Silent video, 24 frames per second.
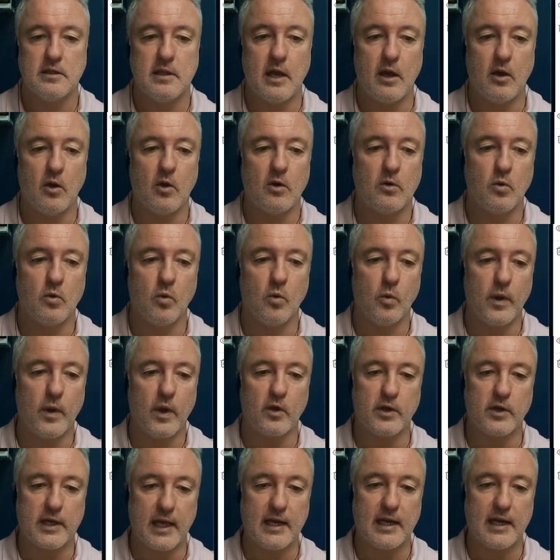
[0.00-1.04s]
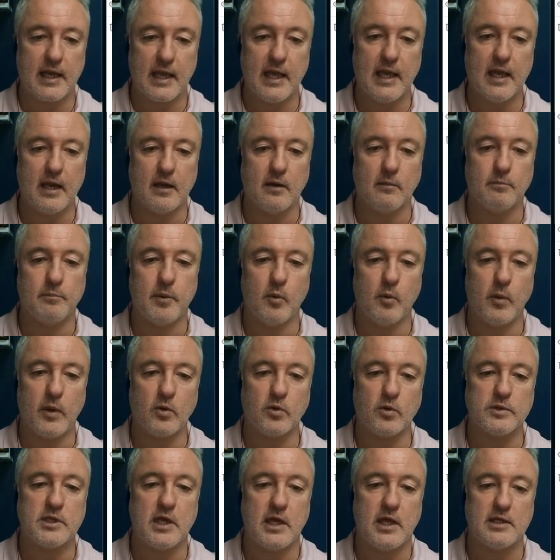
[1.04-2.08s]
that we are getting in, but we
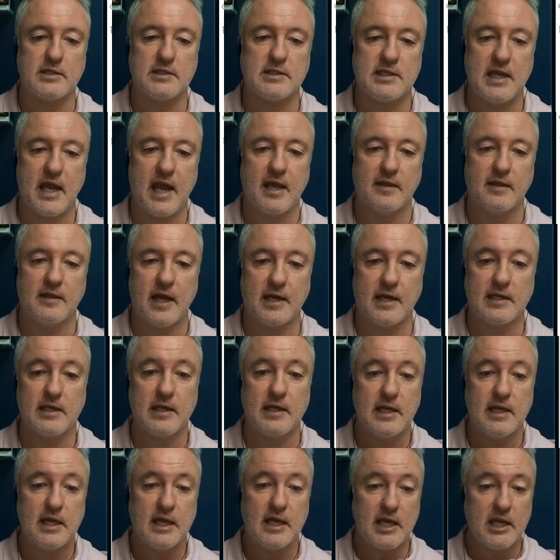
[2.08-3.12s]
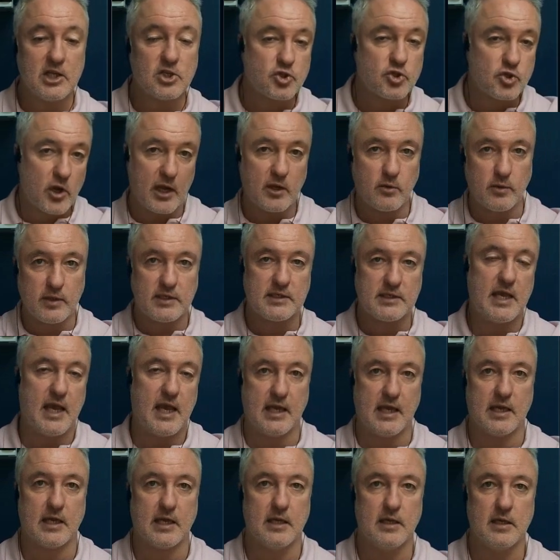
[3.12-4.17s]
also understand that each trade we
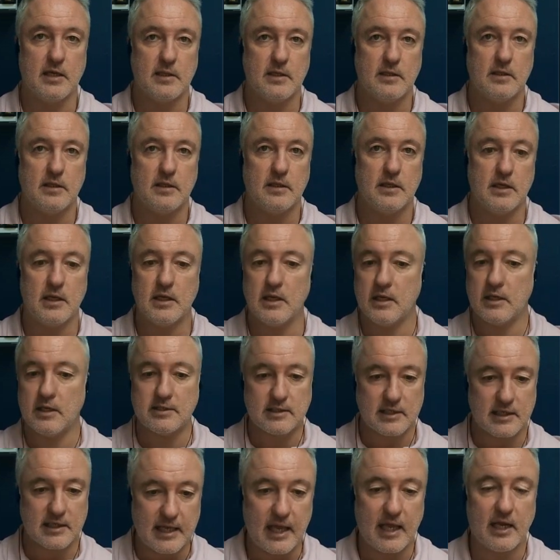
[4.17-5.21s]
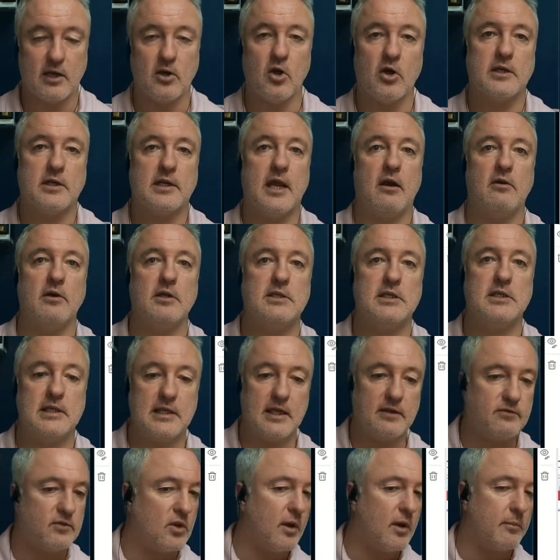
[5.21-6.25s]
take is again not guaranteed.
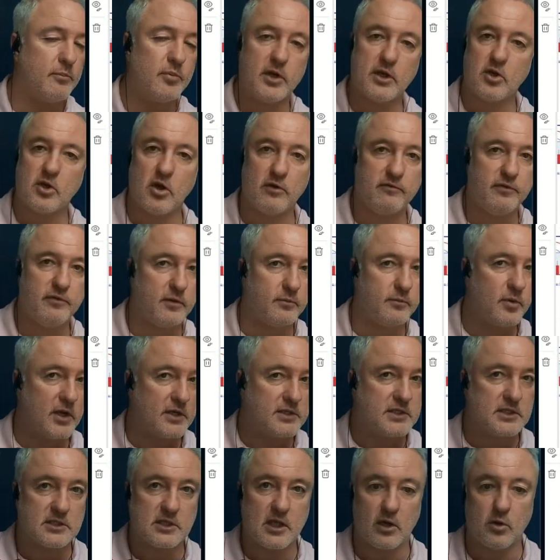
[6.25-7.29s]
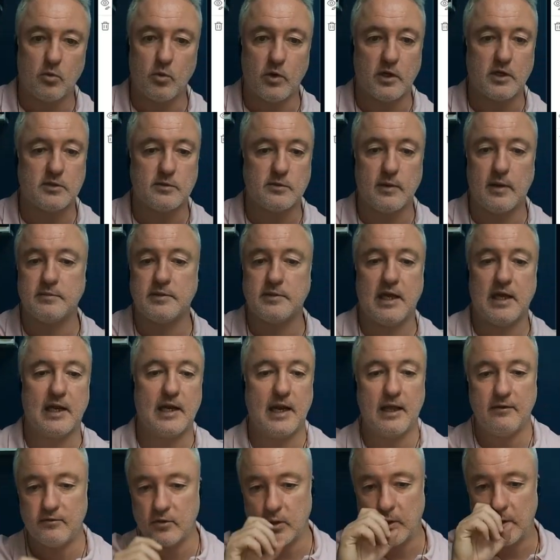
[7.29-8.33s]
Even though I'm pretty confident price is going to work its way up to that
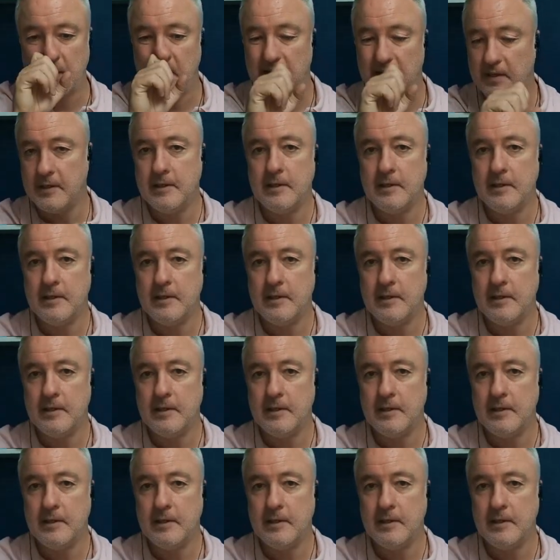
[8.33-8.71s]
level,